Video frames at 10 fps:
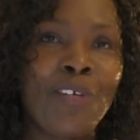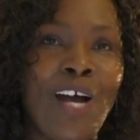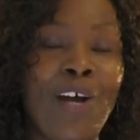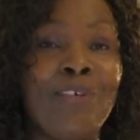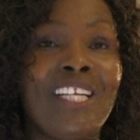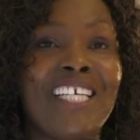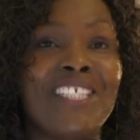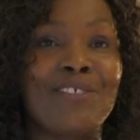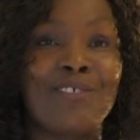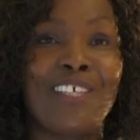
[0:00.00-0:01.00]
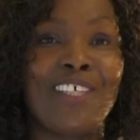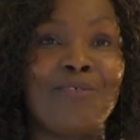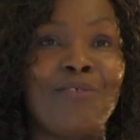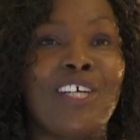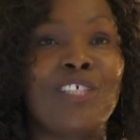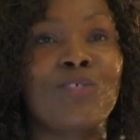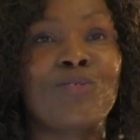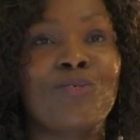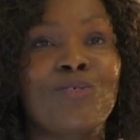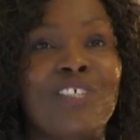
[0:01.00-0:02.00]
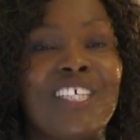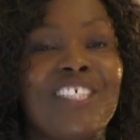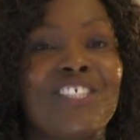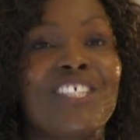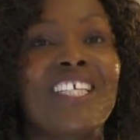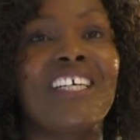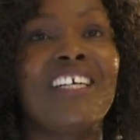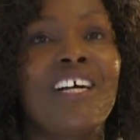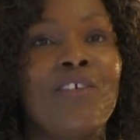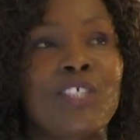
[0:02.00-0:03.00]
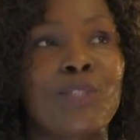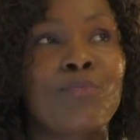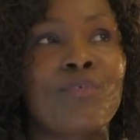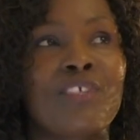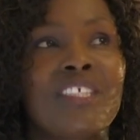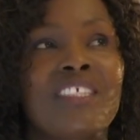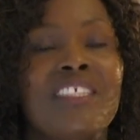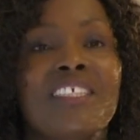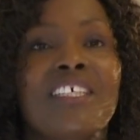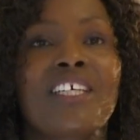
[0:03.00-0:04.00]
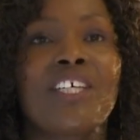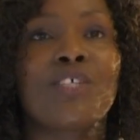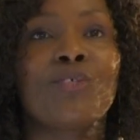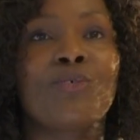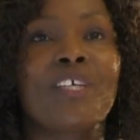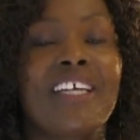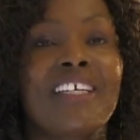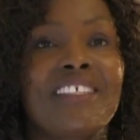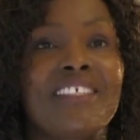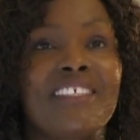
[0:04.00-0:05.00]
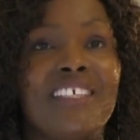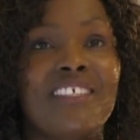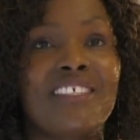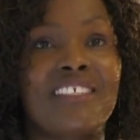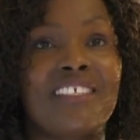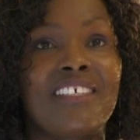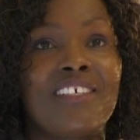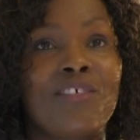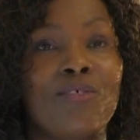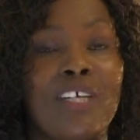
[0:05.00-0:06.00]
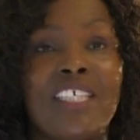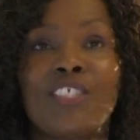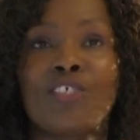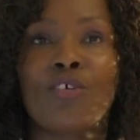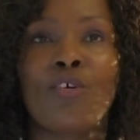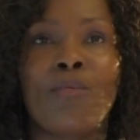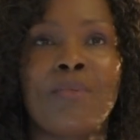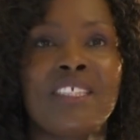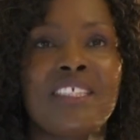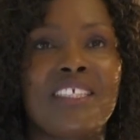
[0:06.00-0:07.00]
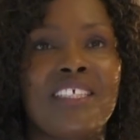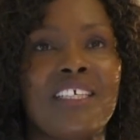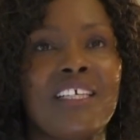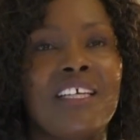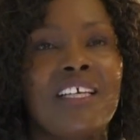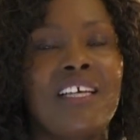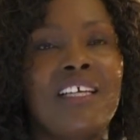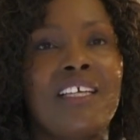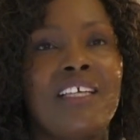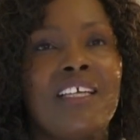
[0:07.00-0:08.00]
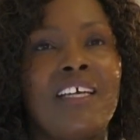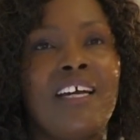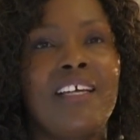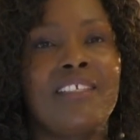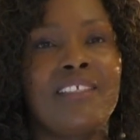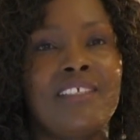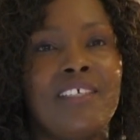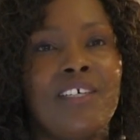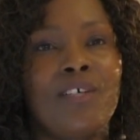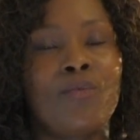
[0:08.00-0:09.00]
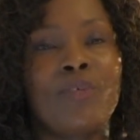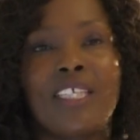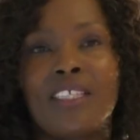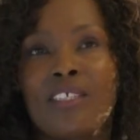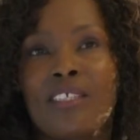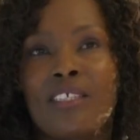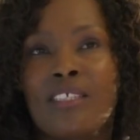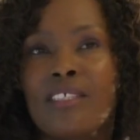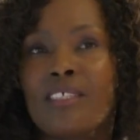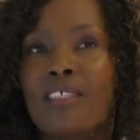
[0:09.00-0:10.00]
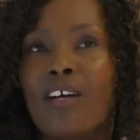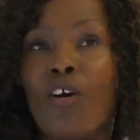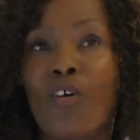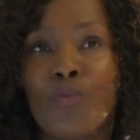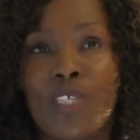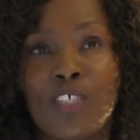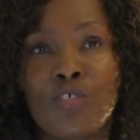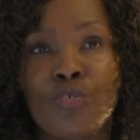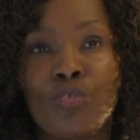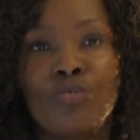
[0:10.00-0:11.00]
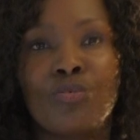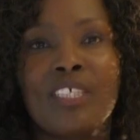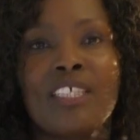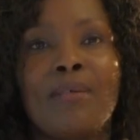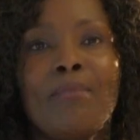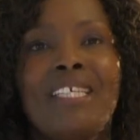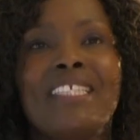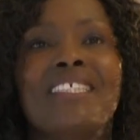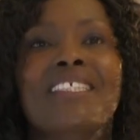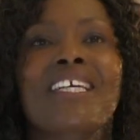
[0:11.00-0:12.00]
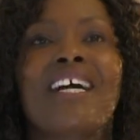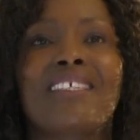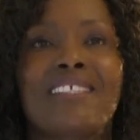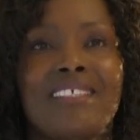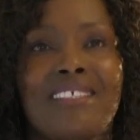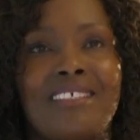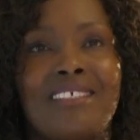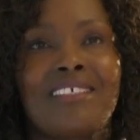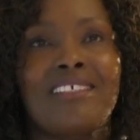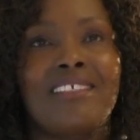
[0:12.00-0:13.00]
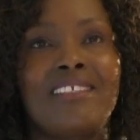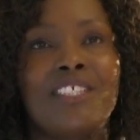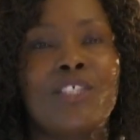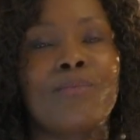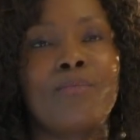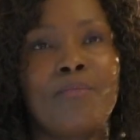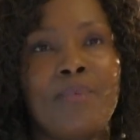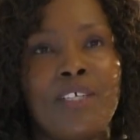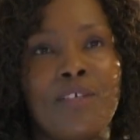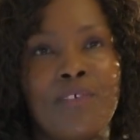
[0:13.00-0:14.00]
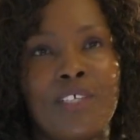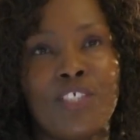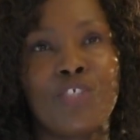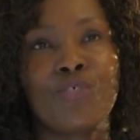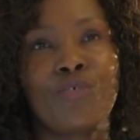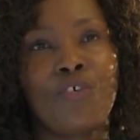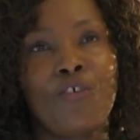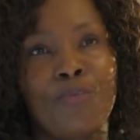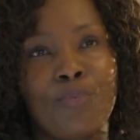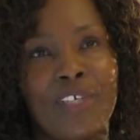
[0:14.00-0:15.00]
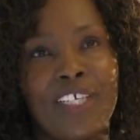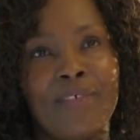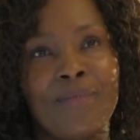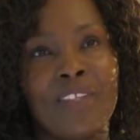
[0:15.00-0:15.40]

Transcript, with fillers: I would like uh, for us to uh, share our experience. You can just uh, write your comment, and uh, we can, or we can grow together by discussing this my, my issue of prayer